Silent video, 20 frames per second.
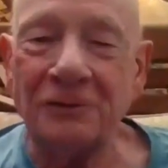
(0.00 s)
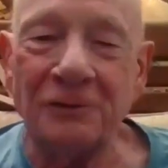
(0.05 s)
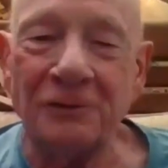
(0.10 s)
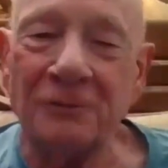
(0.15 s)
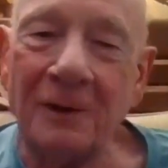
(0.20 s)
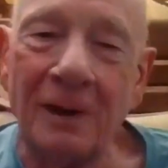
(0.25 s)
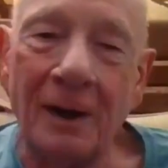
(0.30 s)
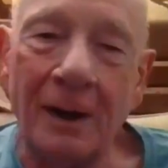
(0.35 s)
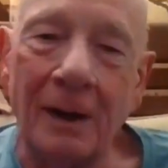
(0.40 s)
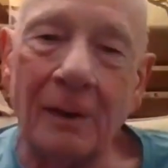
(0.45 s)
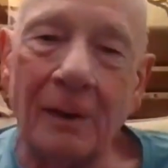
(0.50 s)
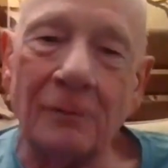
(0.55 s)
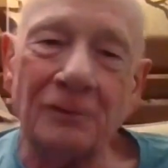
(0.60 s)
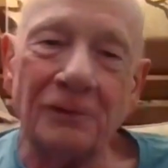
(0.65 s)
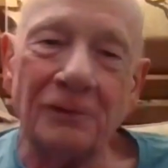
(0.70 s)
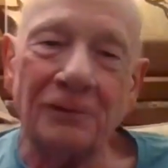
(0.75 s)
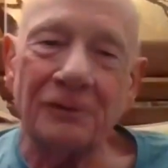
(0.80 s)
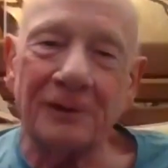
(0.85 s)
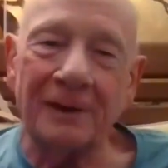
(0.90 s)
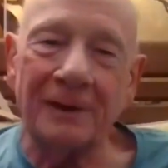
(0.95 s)
as you
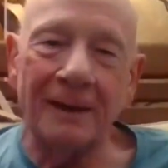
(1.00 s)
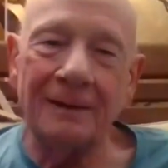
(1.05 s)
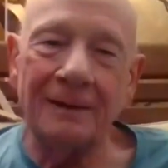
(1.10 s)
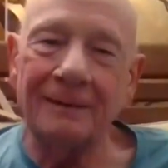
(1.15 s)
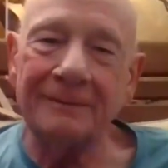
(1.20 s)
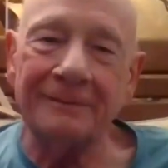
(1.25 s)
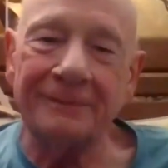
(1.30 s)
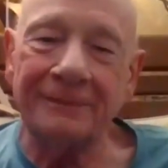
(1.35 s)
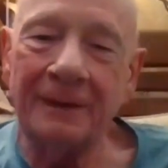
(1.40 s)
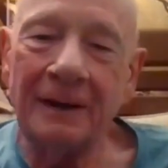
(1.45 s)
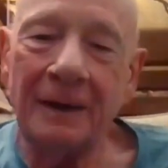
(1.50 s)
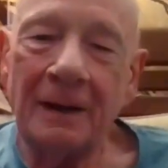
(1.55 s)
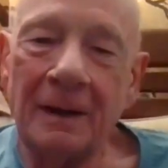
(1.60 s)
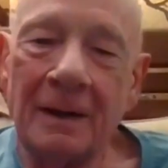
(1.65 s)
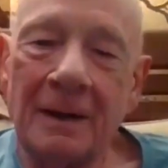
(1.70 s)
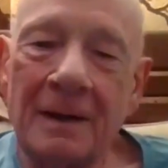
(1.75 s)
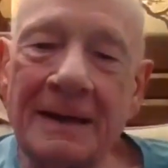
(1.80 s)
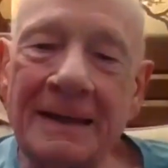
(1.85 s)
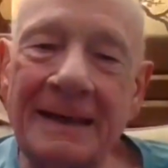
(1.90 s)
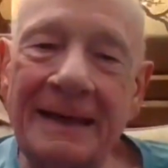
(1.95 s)
know, just kind of
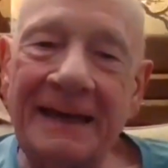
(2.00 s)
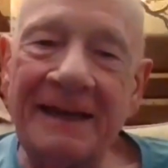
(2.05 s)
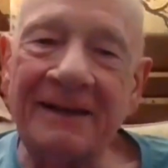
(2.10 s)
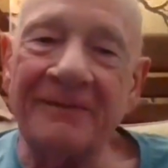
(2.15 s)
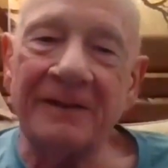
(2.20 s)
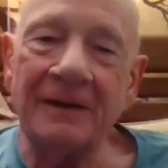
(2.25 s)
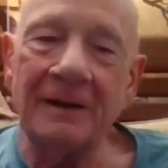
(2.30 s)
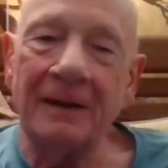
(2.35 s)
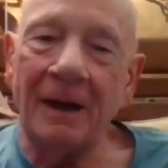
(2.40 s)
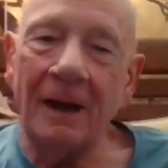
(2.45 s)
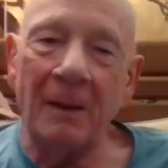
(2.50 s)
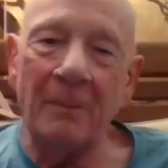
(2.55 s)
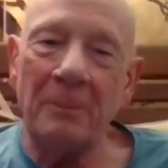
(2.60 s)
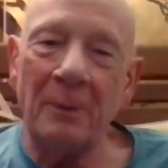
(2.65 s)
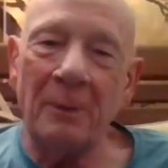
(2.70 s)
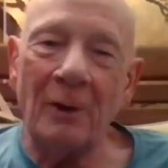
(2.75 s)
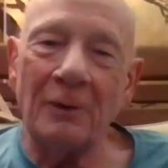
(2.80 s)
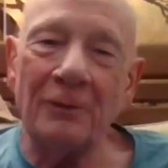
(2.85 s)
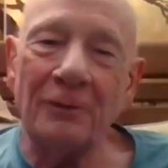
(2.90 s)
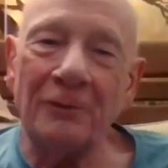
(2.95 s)
given
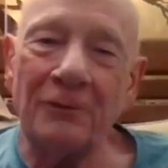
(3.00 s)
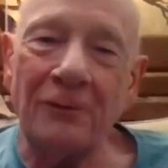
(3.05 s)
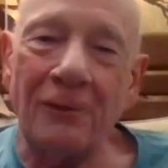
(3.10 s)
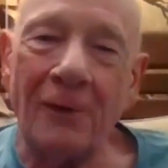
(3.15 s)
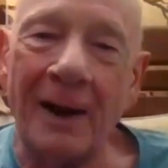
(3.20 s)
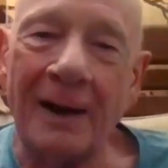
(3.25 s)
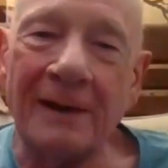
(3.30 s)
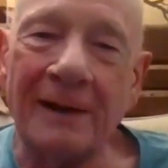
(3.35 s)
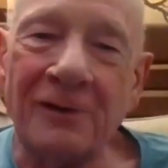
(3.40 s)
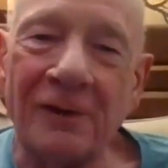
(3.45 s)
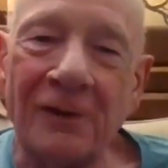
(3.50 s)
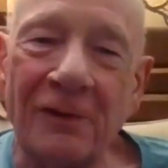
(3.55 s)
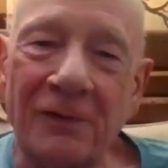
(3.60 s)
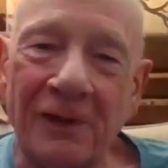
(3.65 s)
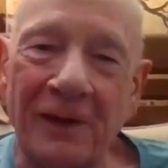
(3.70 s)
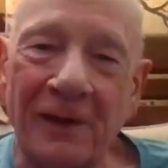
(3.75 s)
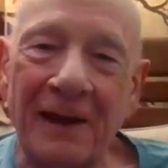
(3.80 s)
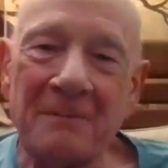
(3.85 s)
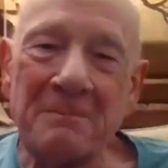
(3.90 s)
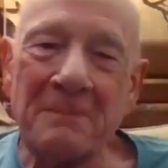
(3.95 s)
up on trying to
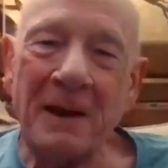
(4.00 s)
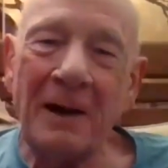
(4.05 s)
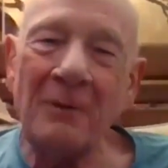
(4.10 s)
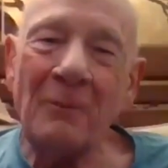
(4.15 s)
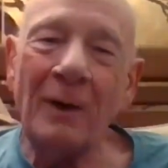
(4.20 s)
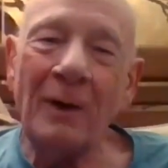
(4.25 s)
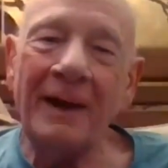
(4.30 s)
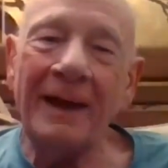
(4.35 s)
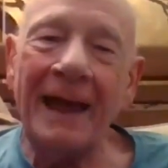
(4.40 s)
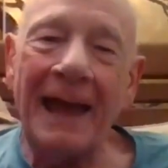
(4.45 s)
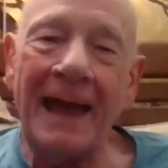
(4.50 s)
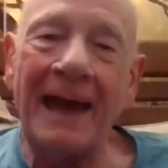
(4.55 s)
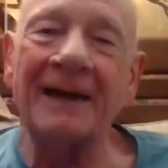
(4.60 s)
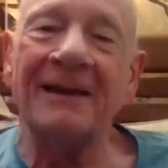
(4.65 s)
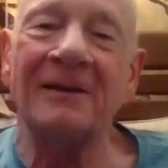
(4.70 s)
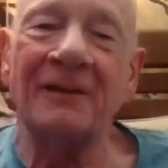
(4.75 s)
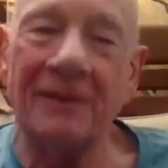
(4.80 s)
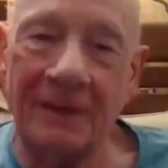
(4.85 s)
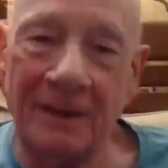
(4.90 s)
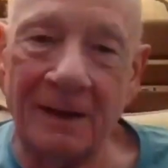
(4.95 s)
think my way
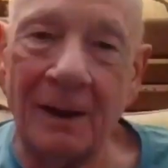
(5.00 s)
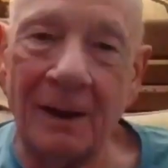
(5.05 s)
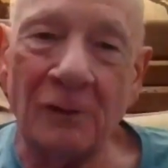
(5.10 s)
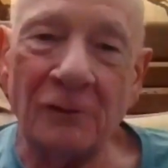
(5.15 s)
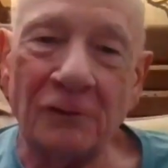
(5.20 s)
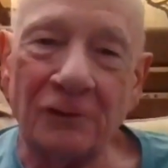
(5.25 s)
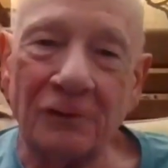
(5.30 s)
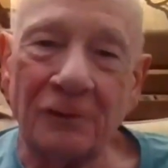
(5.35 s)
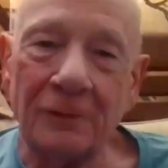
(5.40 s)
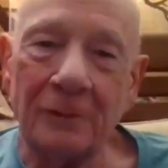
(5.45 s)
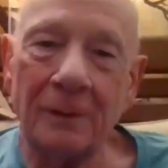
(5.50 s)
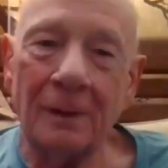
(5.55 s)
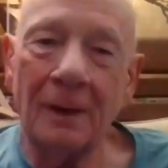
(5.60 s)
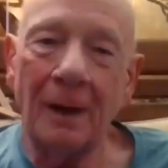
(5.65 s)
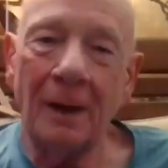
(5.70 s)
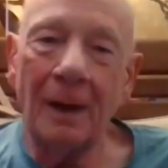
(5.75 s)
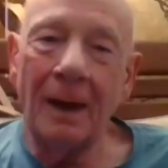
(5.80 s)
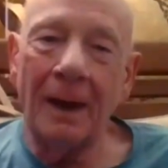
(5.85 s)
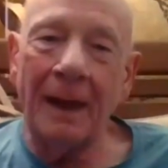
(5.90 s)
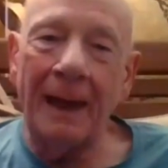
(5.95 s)
out of this.
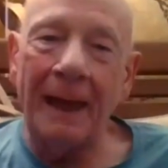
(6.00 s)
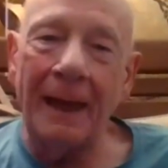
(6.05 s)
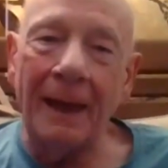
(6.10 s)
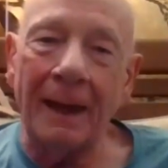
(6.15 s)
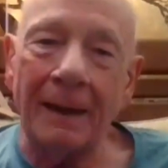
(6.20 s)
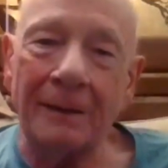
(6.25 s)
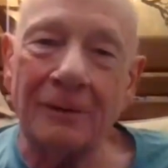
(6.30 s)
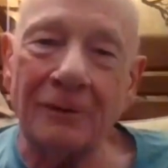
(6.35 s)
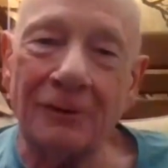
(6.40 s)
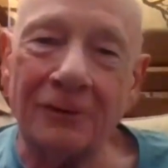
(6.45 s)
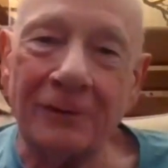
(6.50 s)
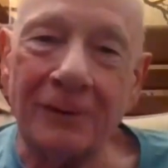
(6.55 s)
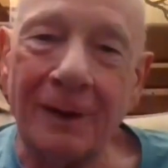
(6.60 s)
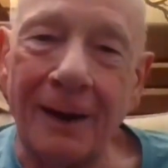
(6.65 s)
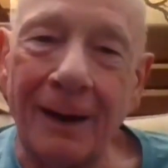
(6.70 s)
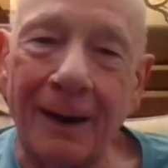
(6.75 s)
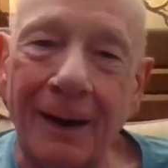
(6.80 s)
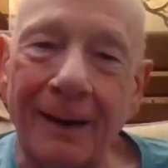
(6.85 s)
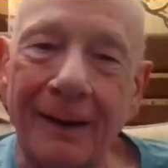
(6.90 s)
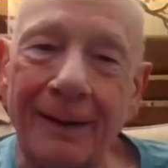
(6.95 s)
And
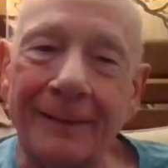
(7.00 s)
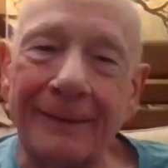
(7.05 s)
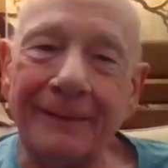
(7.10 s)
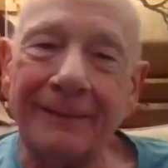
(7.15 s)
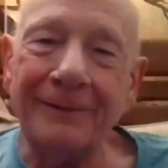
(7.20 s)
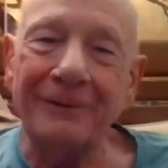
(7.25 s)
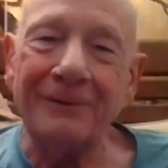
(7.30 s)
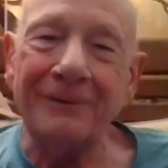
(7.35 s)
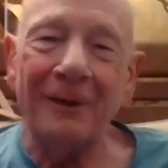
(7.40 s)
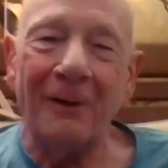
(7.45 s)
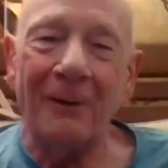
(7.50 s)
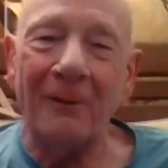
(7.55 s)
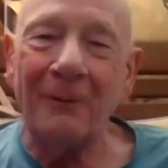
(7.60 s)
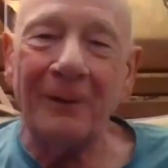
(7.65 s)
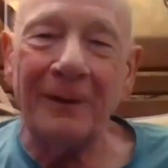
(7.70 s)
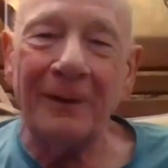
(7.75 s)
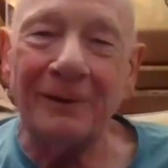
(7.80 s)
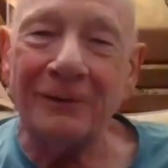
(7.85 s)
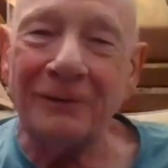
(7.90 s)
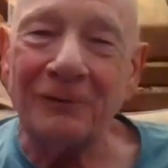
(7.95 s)
I've
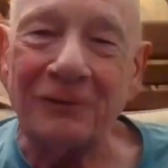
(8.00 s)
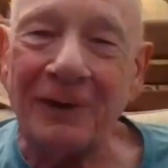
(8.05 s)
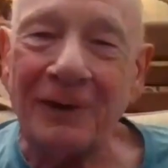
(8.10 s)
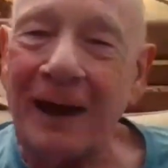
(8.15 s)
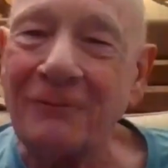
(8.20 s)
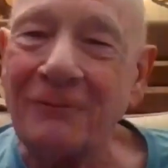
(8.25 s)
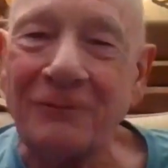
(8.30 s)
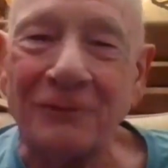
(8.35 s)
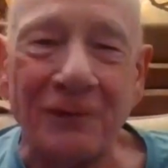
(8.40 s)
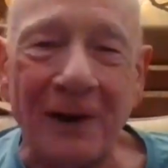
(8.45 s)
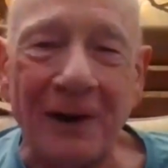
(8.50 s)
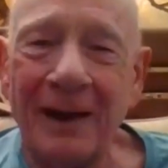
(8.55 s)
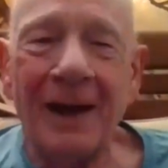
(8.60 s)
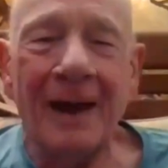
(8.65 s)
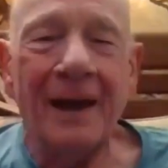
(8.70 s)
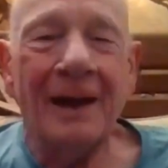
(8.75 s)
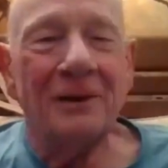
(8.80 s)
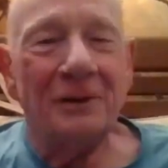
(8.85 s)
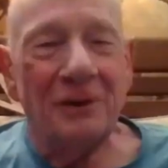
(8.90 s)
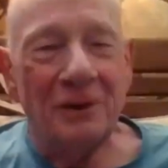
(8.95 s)
tried,
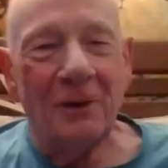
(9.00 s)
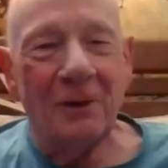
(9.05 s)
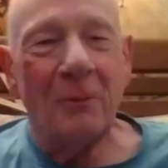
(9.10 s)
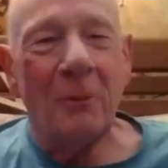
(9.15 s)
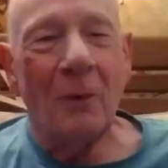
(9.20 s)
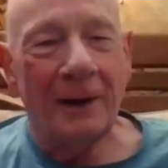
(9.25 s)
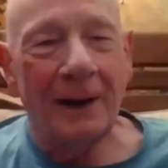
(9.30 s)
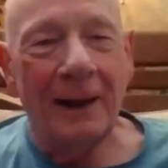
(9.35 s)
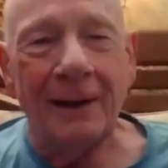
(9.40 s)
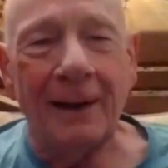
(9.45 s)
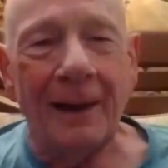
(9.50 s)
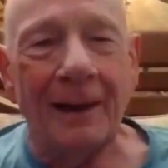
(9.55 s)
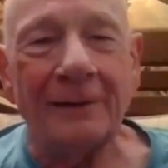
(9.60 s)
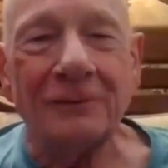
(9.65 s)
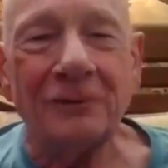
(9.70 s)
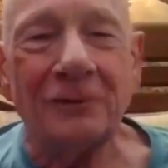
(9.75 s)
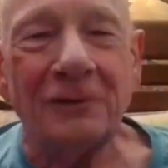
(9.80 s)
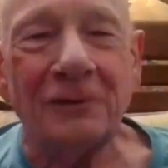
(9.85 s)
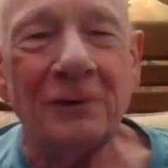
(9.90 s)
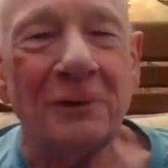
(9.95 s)
what I
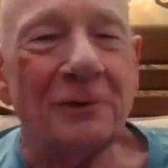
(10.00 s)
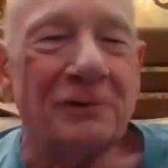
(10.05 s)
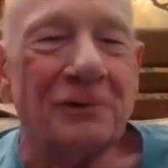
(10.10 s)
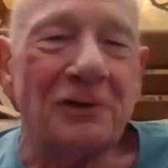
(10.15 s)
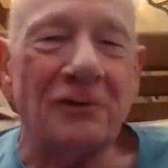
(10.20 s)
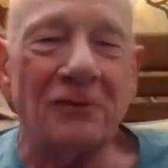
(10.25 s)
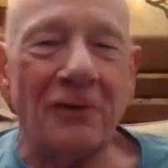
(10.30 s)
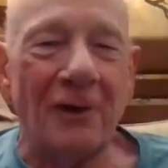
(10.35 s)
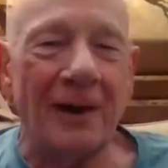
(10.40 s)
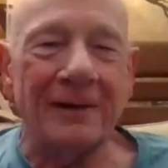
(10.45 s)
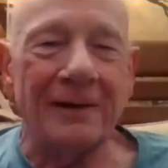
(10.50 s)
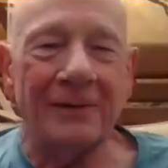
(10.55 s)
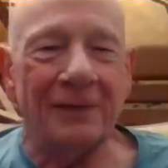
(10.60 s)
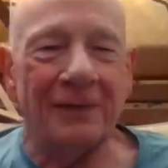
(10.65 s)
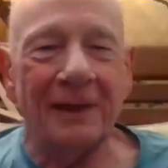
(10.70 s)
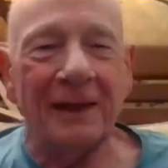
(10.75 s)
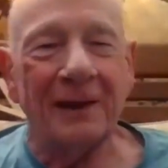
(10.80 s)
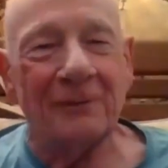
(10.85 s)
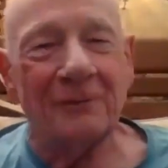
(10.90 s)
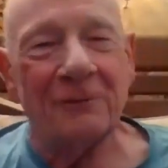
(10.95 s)
like to do is try to
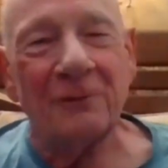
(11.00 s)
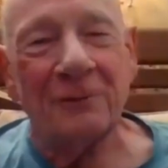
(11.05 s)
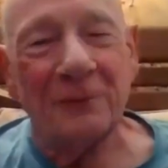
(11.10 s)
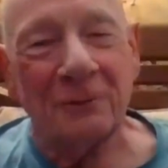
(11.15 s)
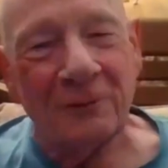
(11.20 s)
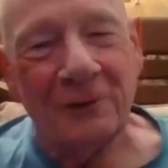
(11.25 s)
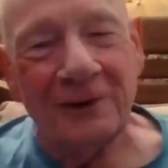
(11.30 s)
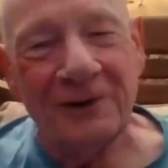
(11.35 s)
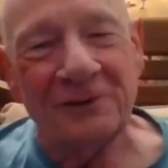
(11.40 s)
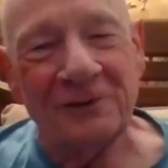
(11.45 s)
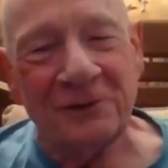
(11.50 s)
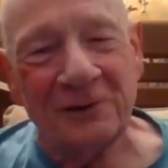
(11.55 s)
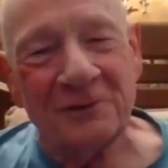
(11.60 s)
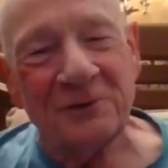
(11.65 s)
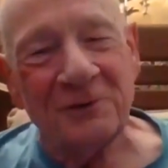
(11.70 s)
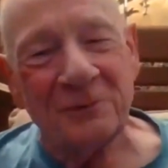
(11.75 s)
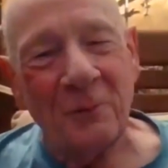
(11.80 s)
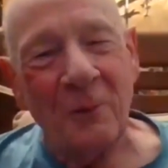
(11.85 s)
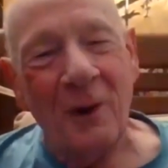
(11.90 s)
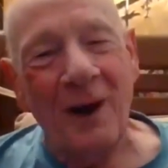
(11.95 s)
think of the
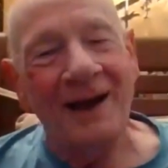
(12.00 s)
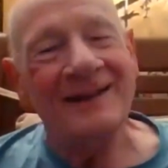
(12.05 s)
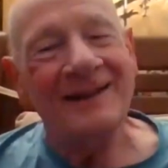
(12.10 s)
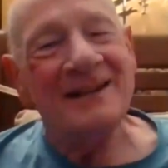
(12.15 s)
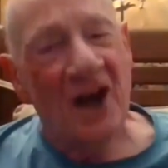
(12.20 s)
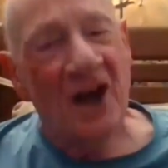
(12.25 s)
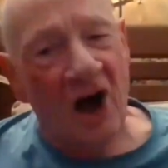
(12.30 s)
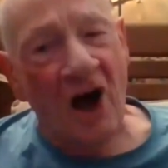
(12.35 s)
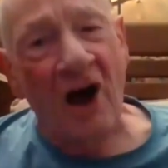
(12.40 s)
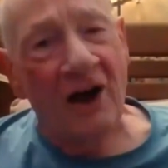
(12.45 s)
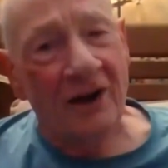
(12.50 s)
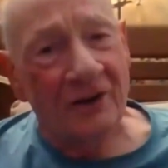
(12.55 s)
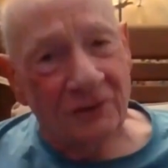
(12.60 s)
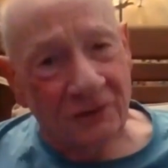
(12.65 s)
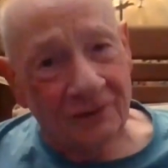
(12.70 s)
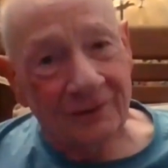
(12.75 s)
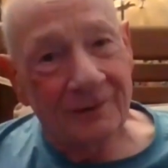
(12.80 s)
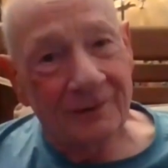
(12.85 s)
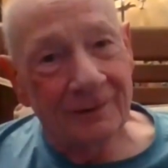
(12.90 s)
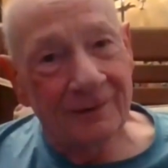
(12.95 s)
reasons why not.